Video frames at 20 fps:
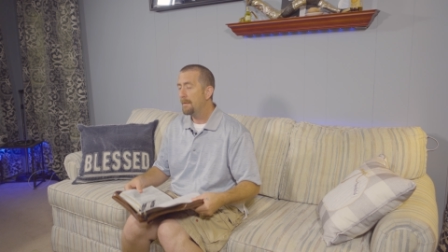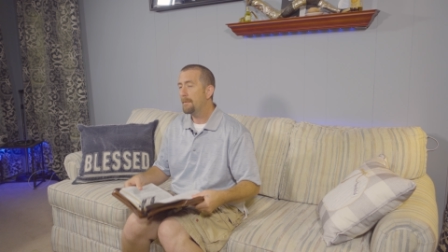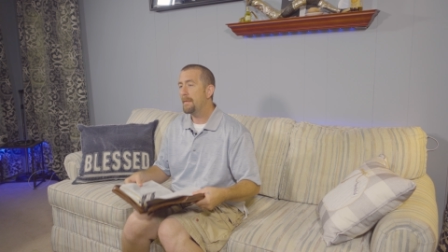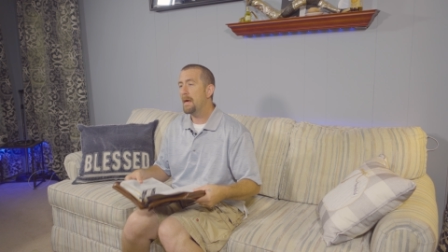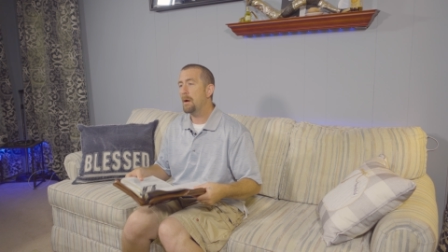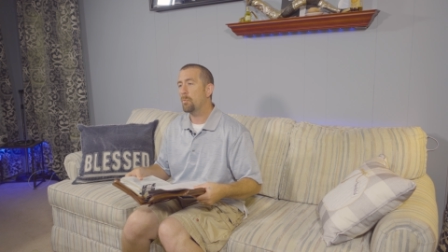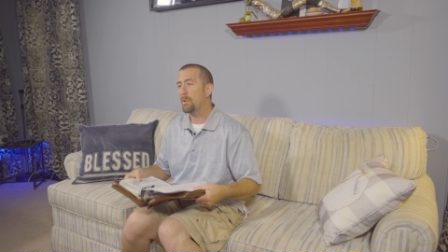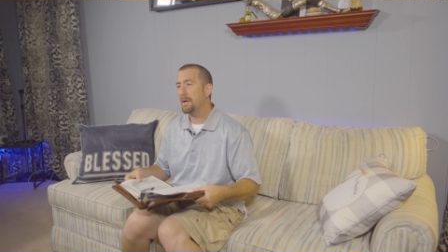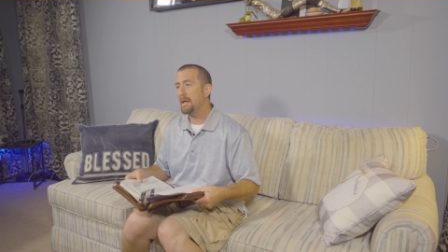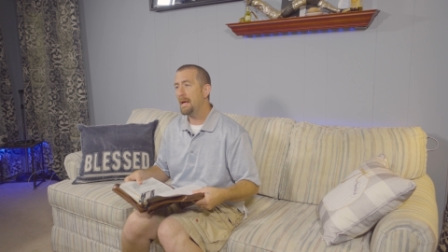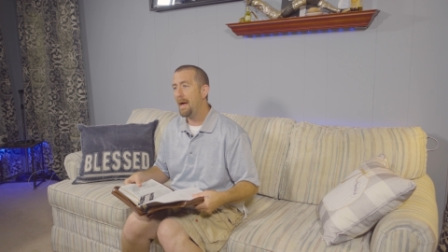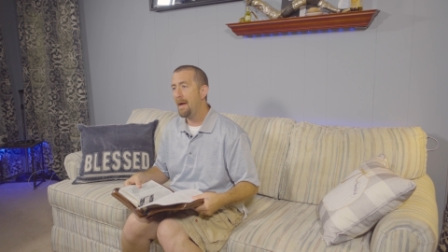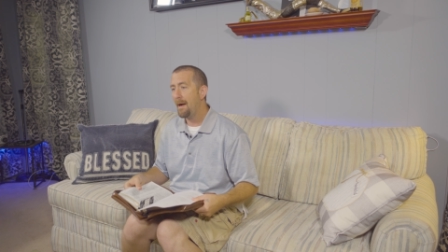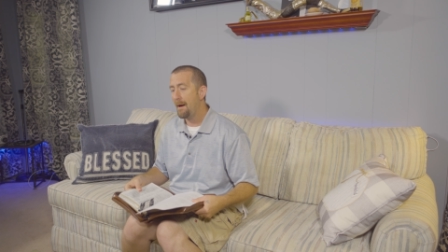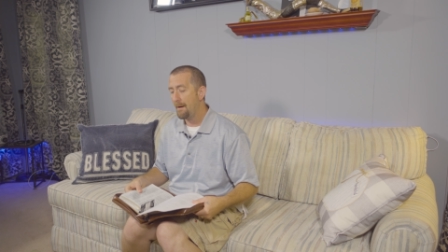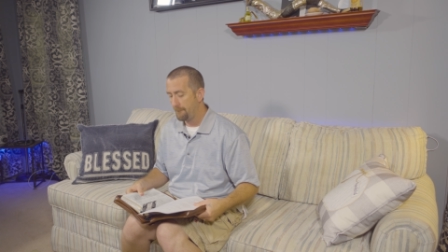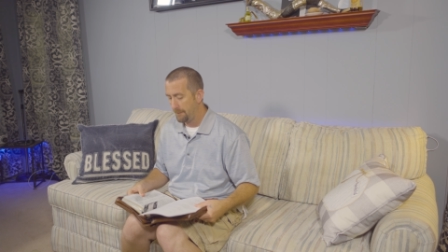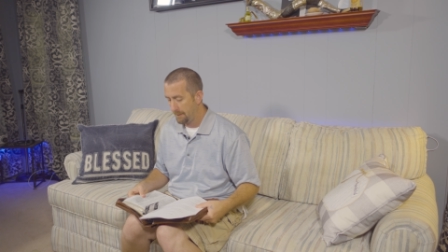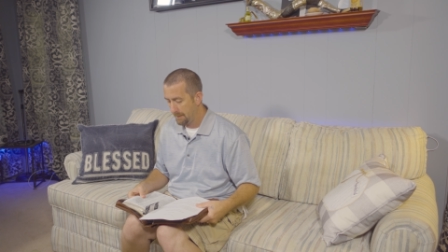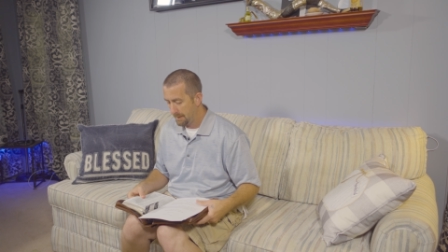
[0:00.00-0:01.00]
that we
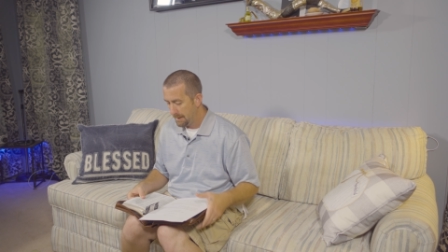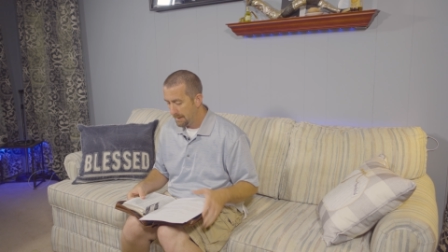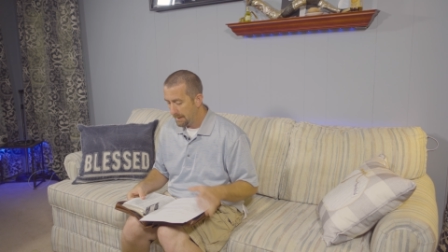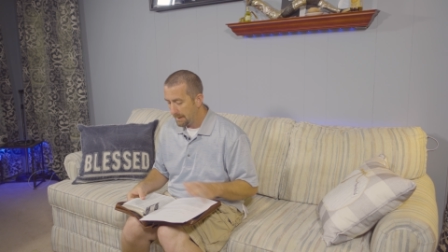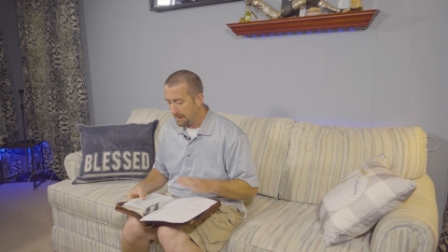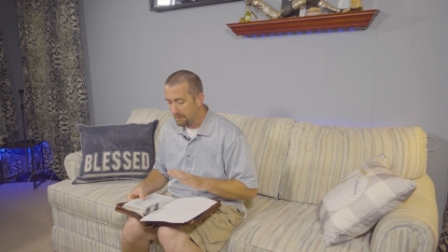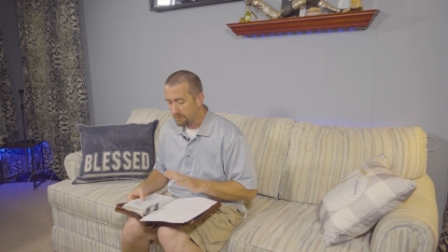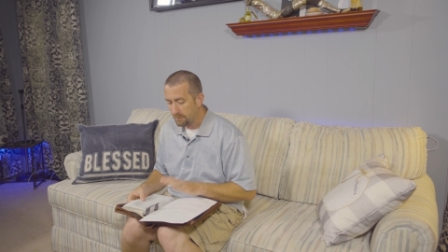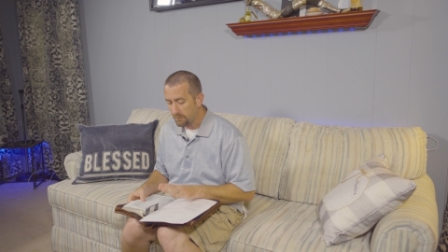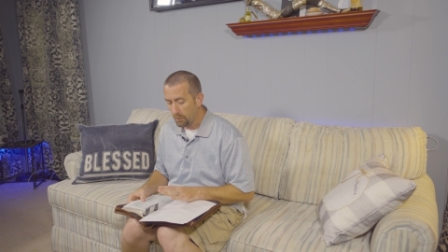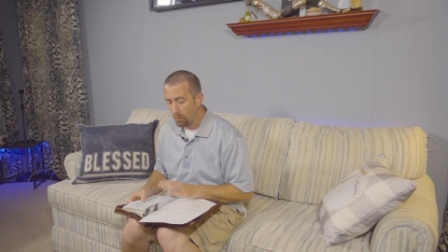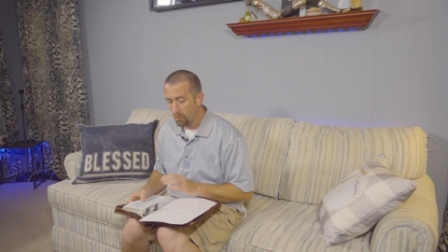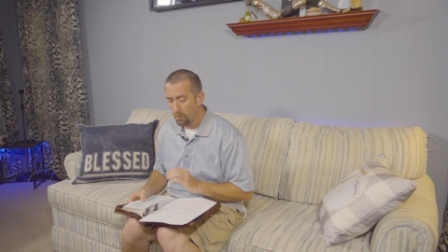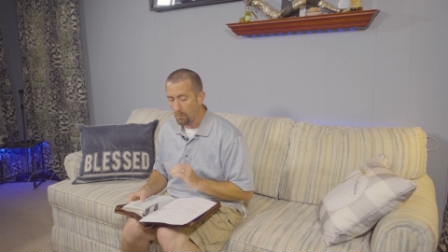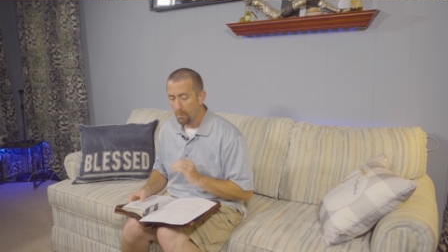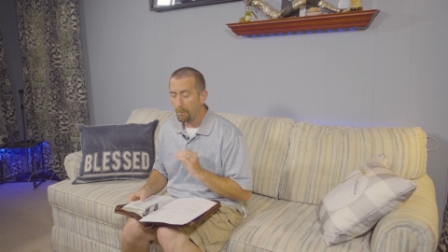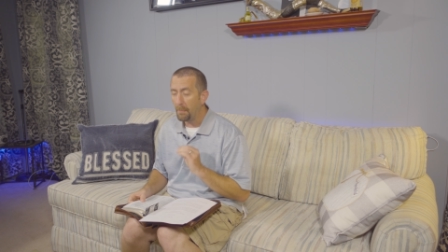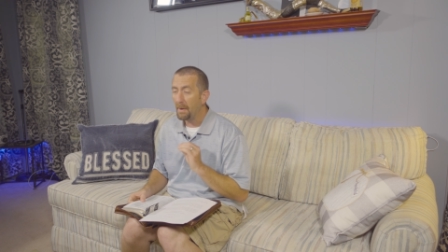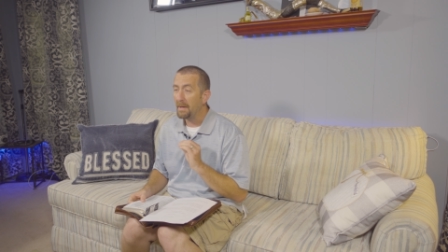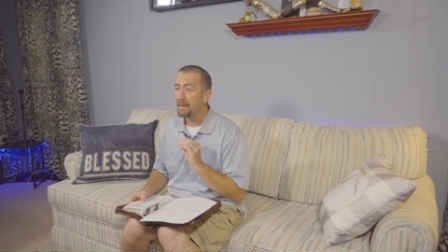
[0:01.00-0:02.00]
have. And
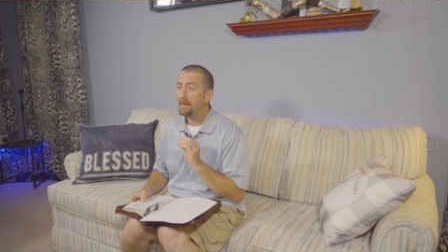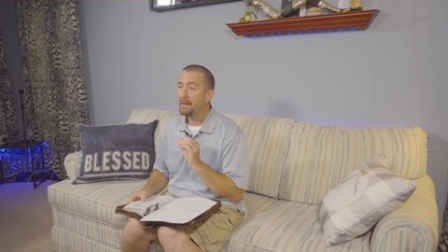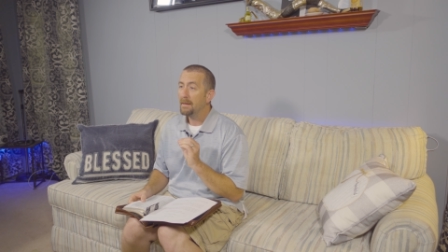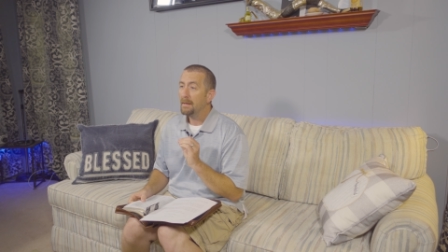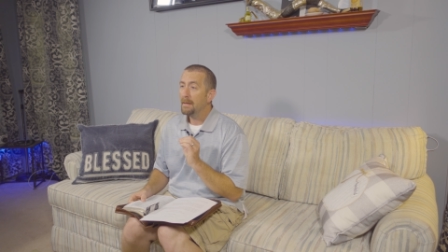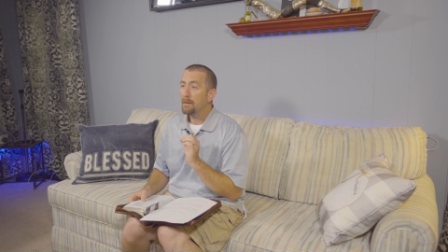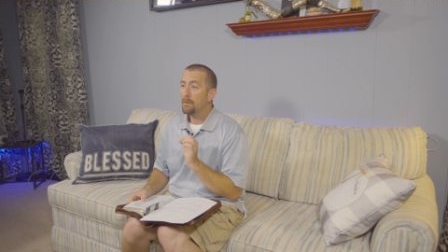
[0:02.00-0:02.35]
so, but